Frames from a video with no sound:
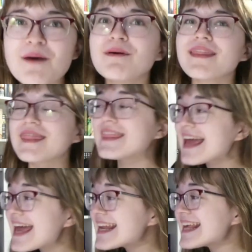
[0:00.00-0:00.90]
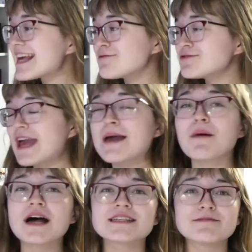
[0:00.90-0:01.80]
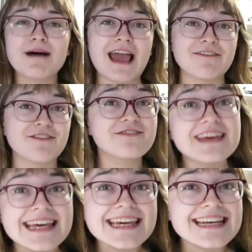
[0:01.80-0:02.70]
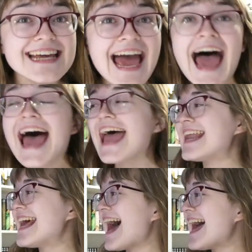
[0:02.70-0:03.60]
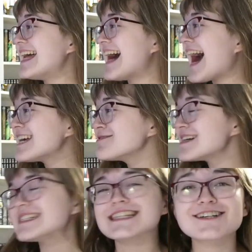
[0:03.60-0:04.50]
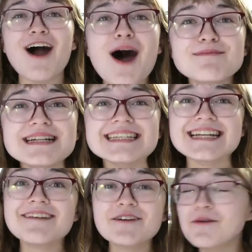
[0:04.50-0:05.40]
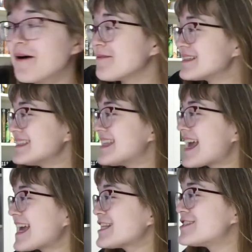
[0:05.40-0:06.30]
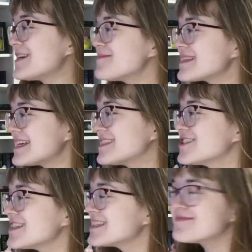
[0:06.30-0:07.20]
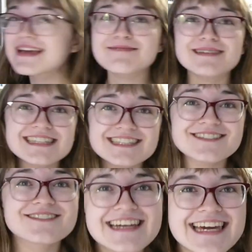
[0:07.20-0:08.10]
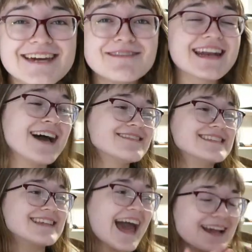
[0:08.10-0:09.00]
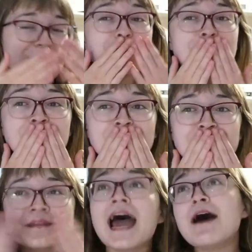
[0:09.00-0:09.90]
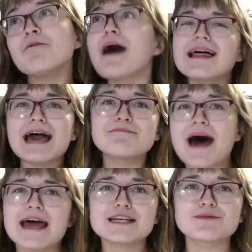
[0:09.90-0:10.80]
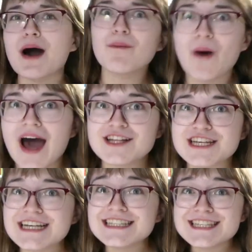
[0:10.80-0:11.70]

But then it came onto my feed, and I went to the comments, and everyone was saying Jim's interest made me scream, and I was like, well, I might as well watch it.